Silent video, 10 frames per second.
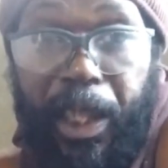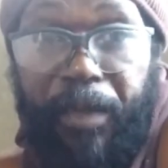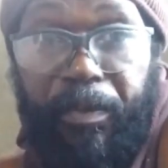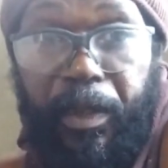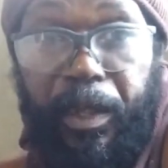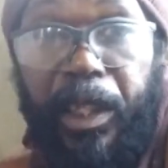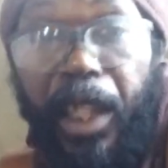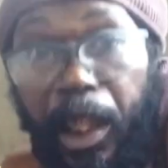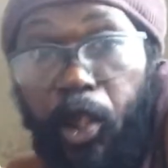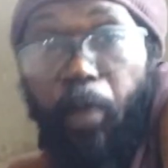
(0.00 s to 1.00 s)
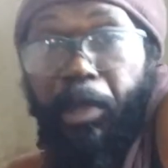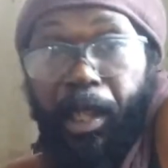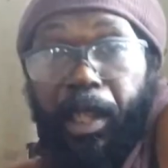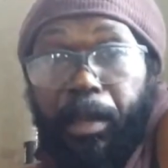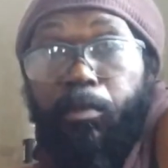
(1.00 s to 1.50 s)
level. See a
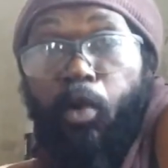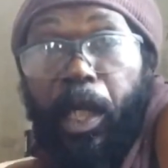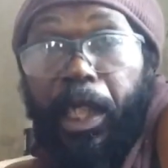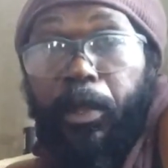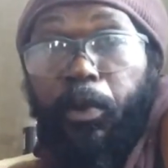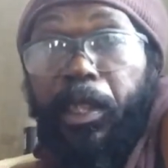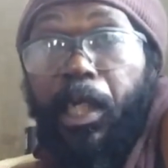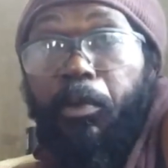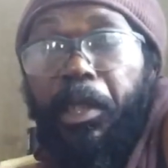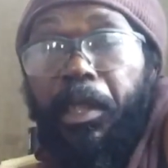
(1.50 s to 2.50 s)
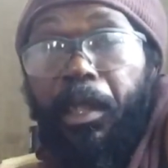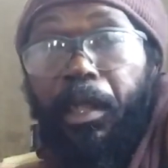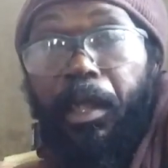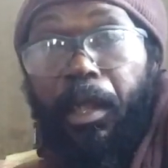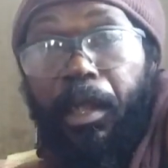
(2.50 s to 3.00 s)
Jamaican boy, I do it that way.
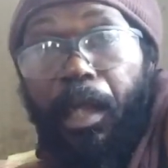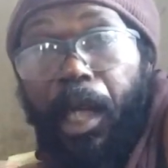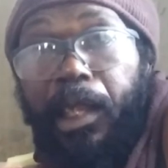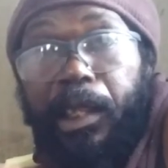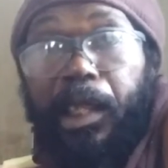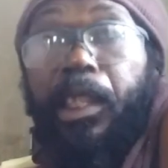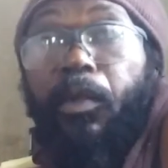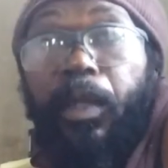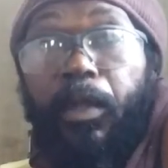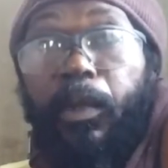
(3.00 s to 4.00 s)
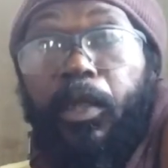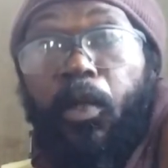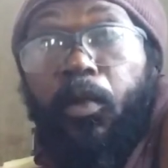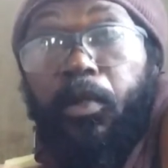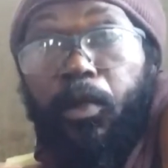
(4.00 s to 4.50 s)
And I said that way that when the
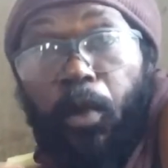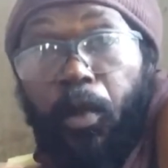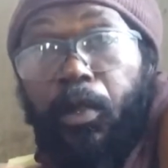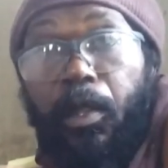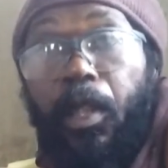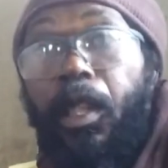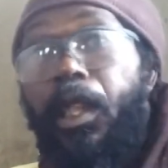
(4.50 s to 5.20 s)
house done,